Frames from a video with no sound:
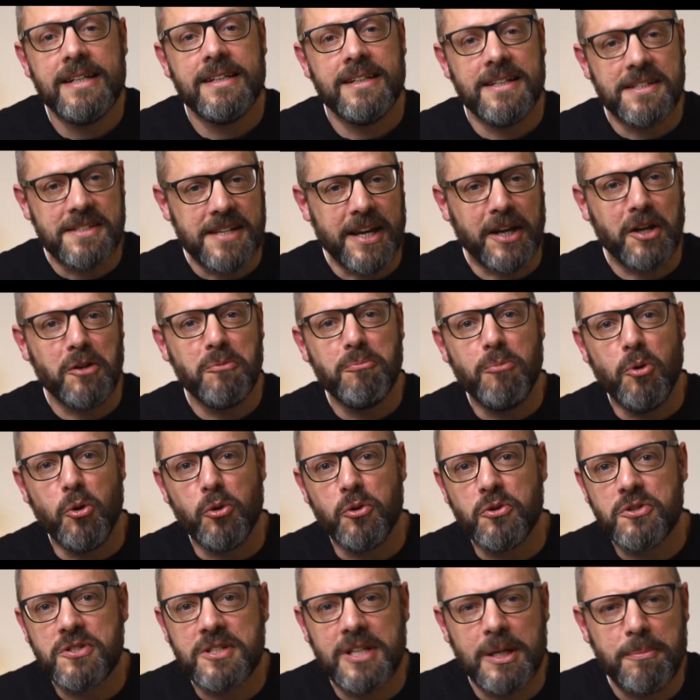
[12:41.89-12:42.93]
The second
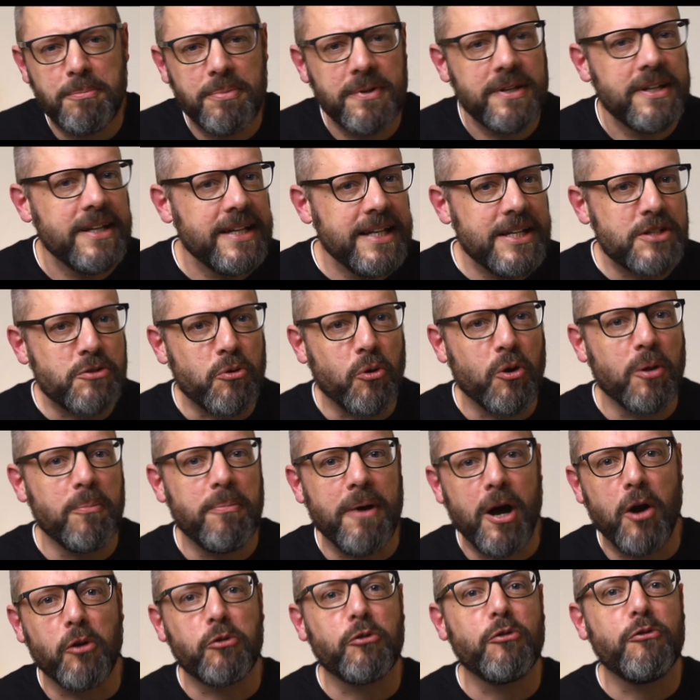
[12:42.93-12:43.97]
bonus tip is all
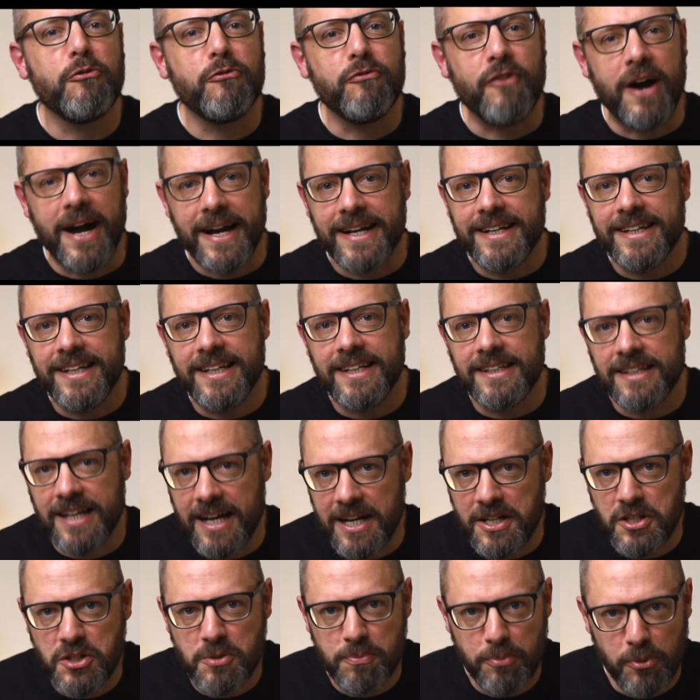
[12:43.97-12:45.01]
about finding
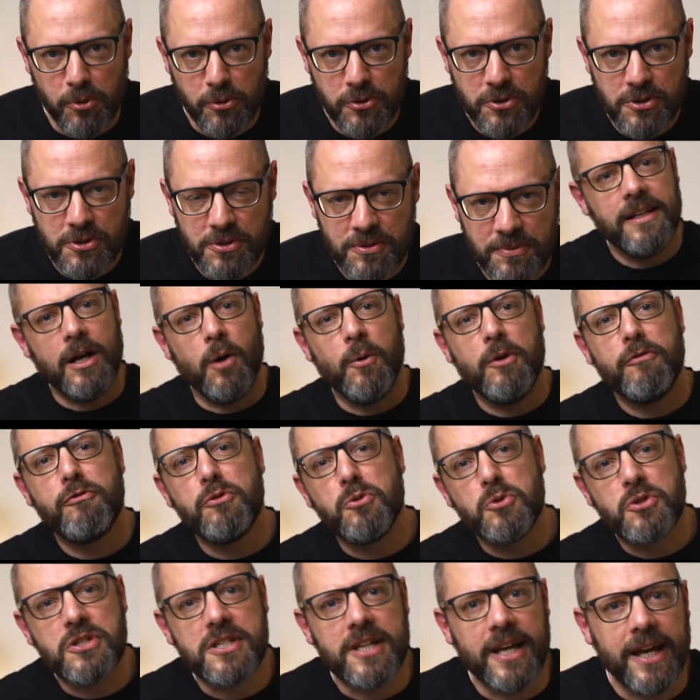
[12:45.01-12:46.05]
nice books. Now if
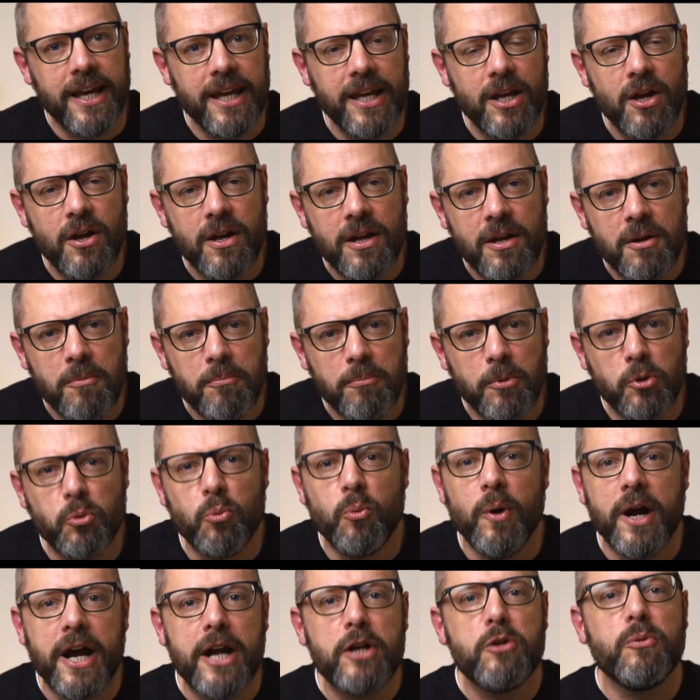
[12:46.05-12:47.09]
you say, but
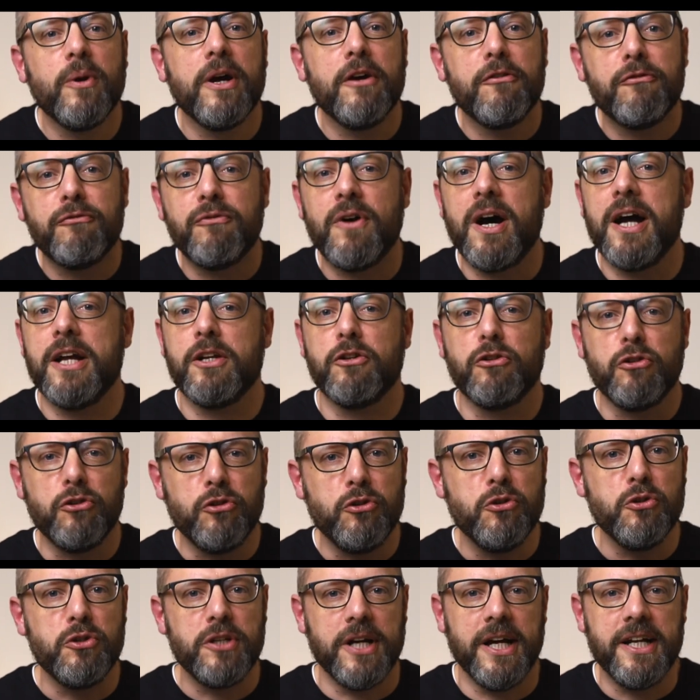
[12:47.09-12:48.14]
where do I find
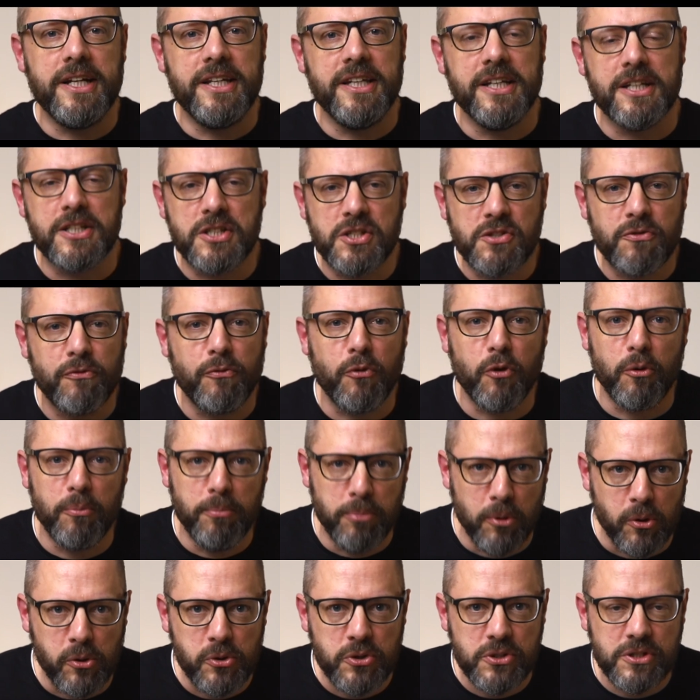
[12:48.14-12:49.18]
good ideas for
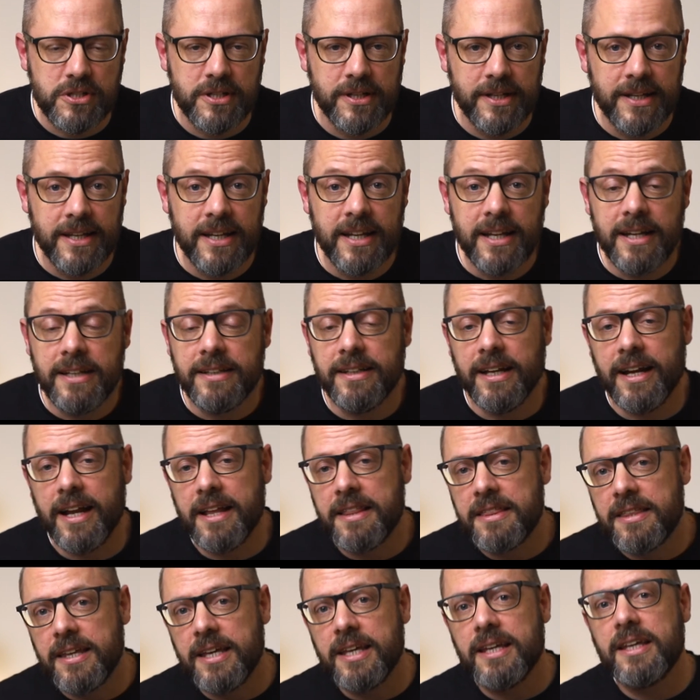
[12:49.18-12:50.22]
books? Then I
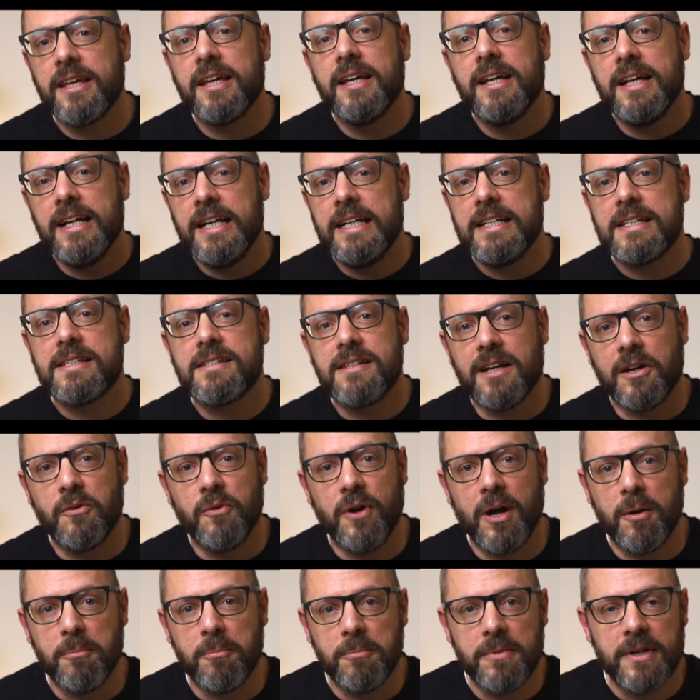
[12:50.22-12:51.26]
think
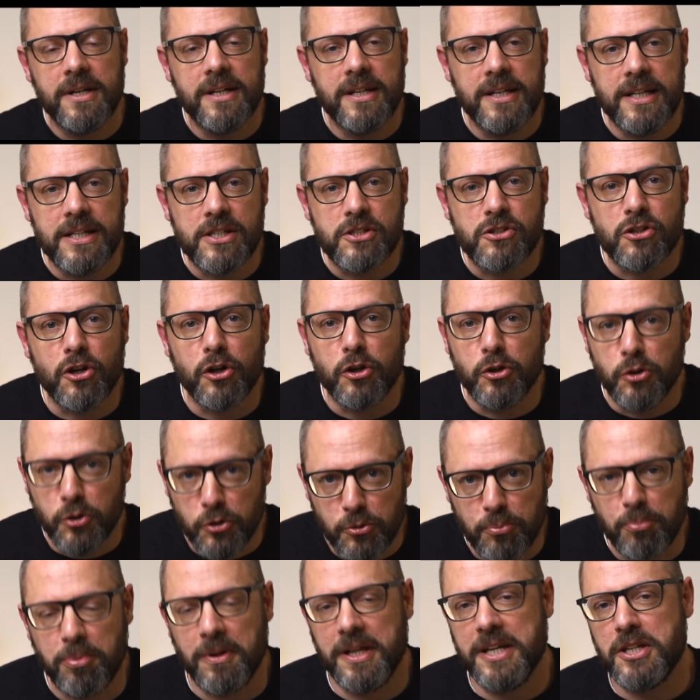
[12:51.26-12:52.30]
Instagram is a
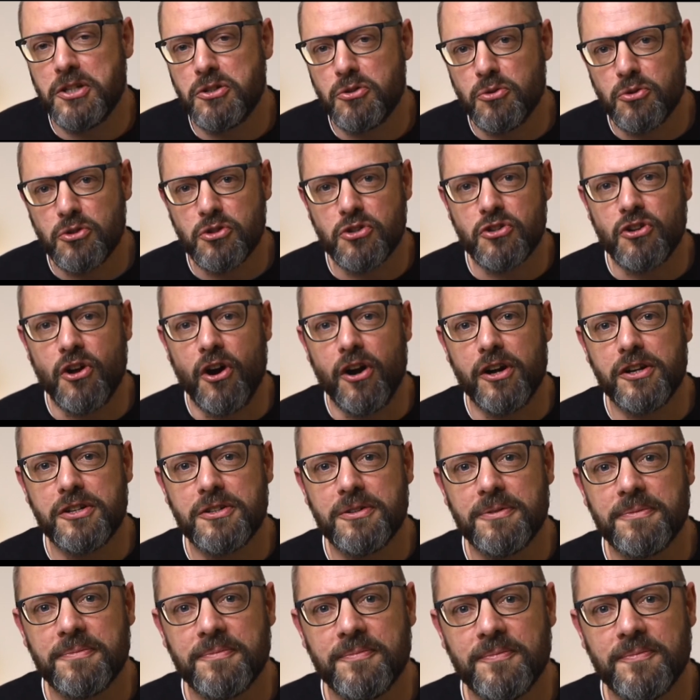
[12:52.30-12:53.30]
good place to start.